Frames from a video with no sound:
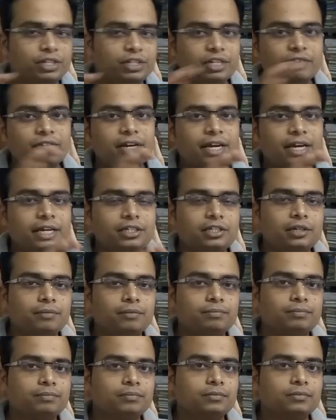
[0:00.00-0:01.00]
whichever edge
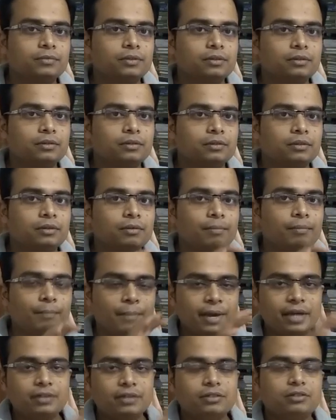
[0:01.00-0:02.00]

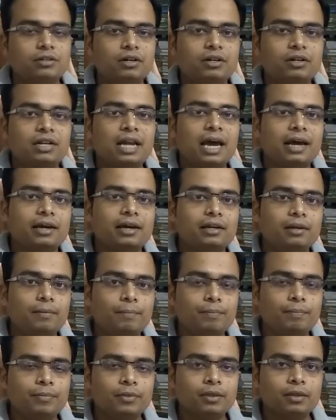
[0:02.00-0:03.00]
makes a certain angle
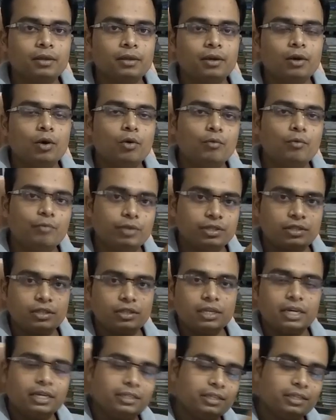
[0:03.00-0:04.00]

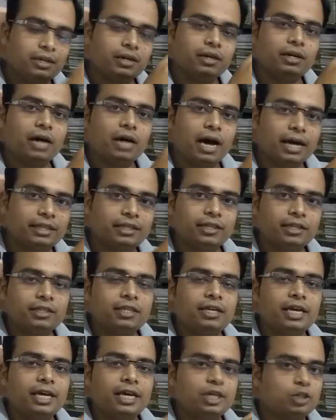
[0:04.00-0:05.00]
with either either
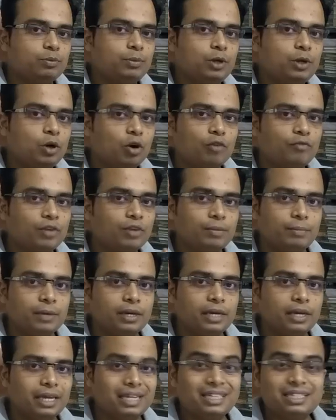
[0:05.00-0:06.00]
the HP or
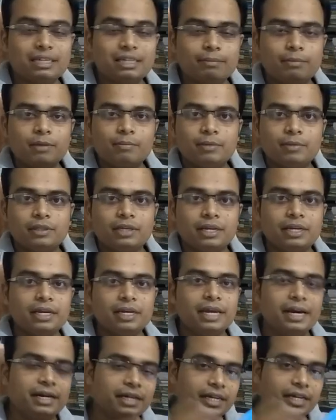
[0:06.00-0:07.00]
VP in step number 3
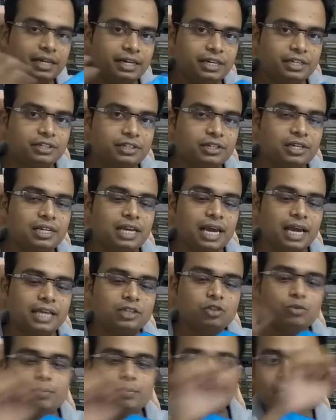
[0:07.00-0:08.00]
it initially
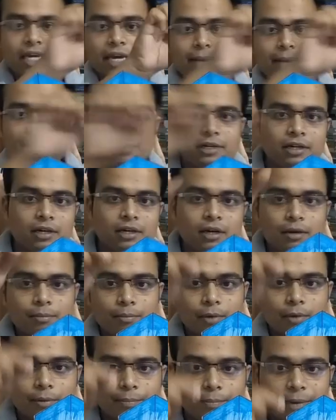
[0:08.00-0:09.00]
has to be kept
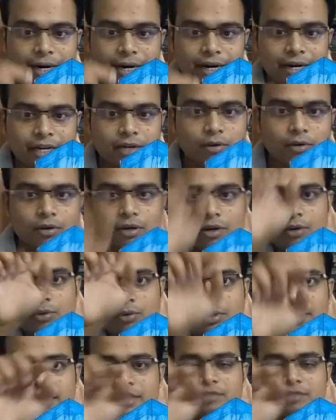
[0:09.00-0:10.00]
perpendicular
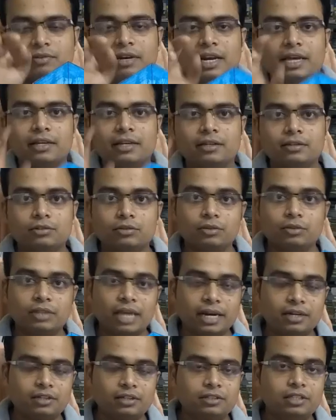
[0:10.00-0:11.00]
to the xy line so
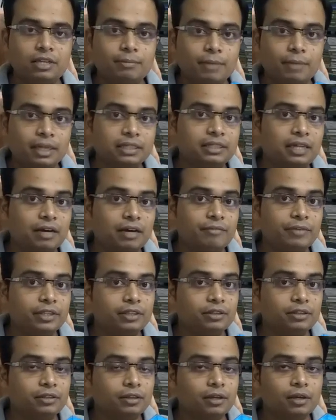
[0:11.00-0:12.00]
that's the mantra
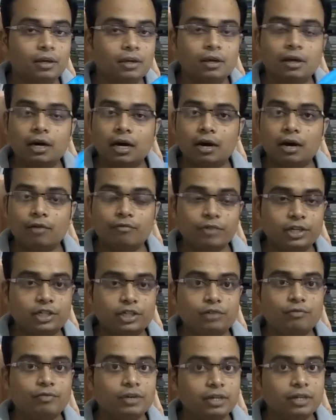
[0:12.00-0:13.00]
with uh,
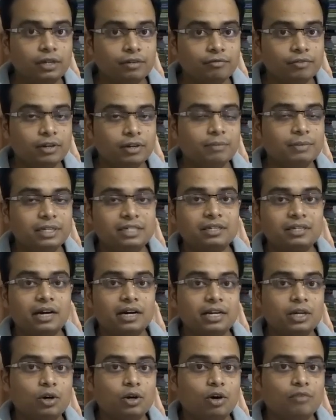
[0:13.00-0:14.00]
which we will be
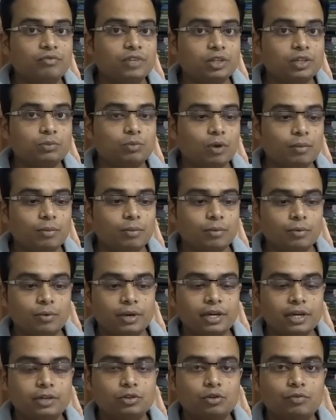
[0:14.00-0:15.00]
starting off this problem
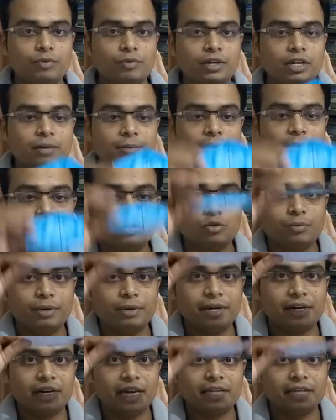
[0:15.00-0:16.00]
okay so we're going to be
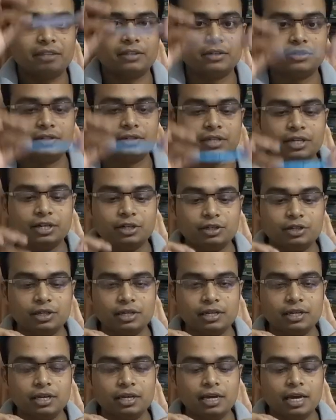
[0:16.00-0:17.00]
assuming it like this
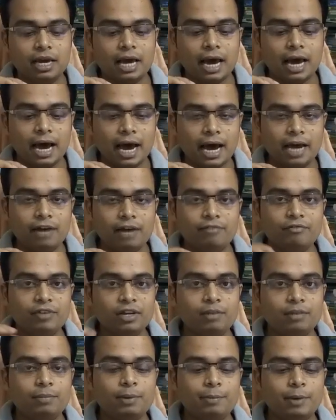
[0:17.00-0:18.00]
initially and
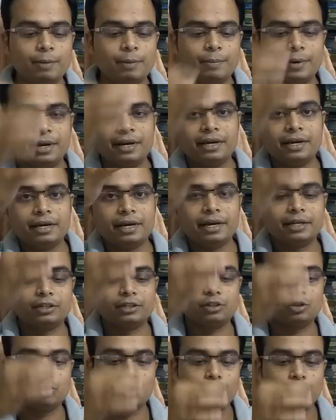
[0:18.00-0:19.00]
we'll be preparing
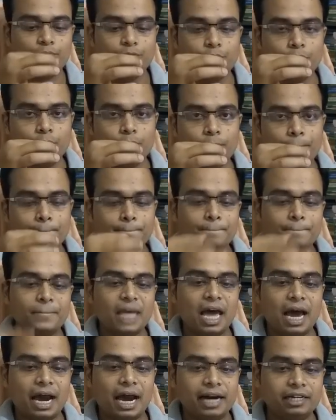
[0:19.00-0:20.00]
its top view
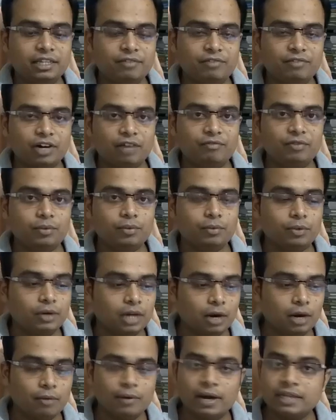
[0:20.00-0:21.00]
and the front view
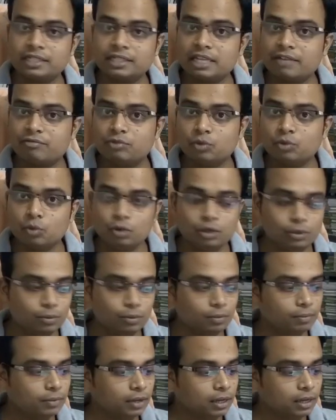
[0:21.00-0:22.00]
now as i've told
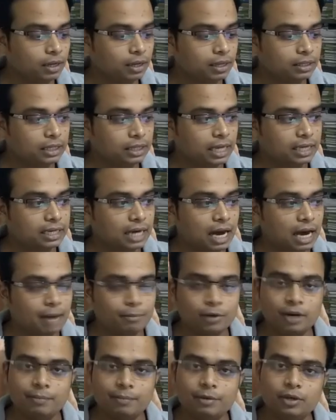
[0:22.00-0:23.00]
you that
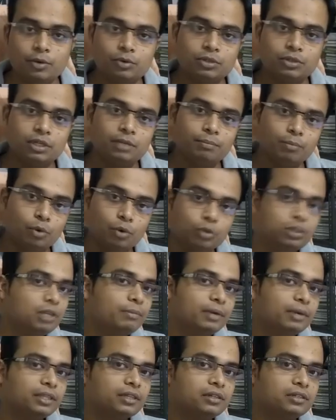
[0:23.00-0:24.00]
i'm going to be using both
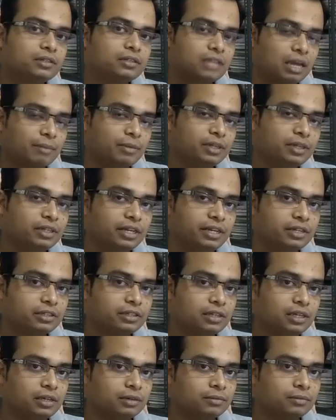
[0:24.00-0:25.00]
the methods
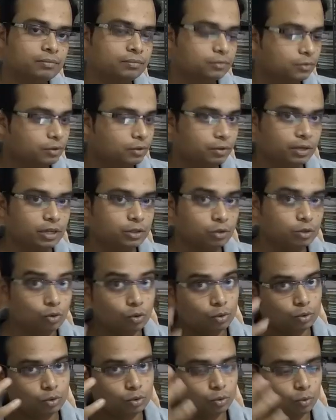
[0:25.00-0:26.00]
simultaneously okay
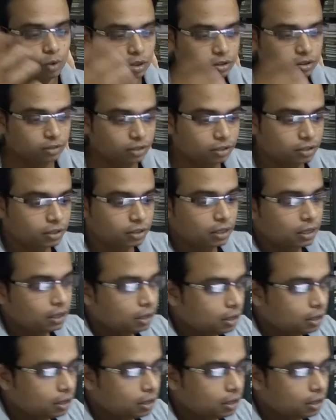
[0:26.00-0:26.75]
so to watch this